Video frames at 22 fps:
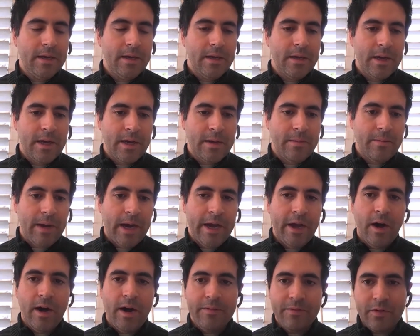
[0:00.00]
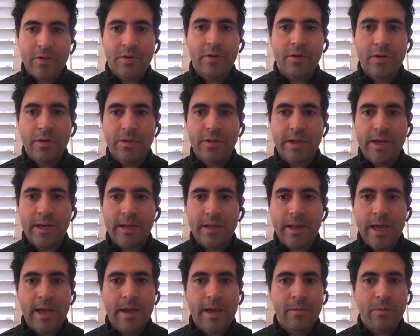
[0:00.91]
I often heard that,
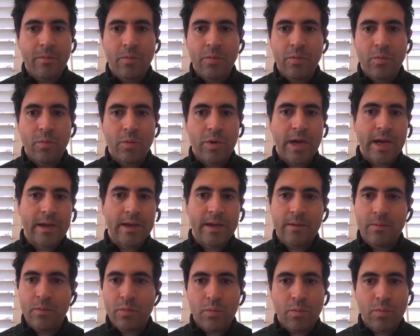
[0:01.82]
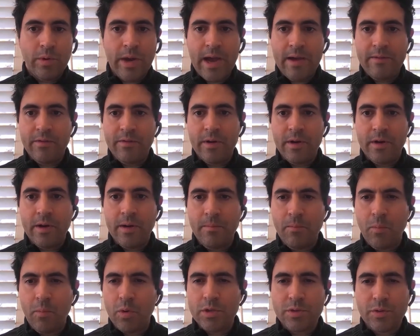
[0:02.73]
hey, we have a
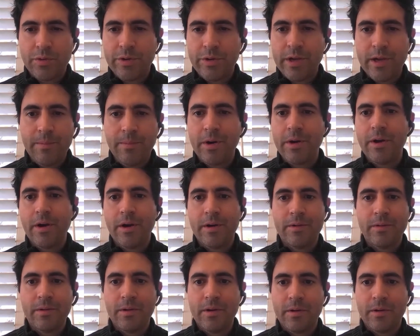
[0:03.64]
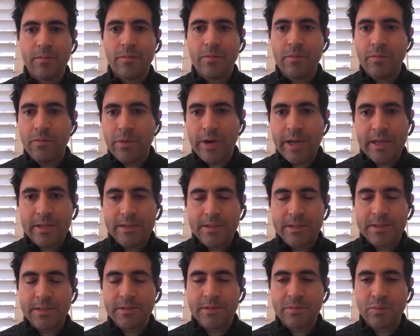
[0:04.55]
moratorium on
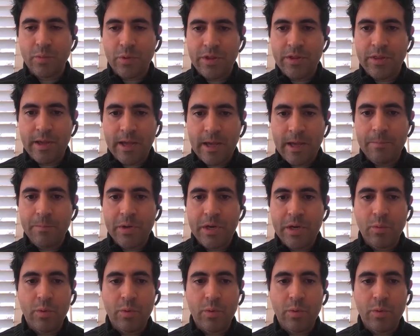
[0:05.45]
raises within the company.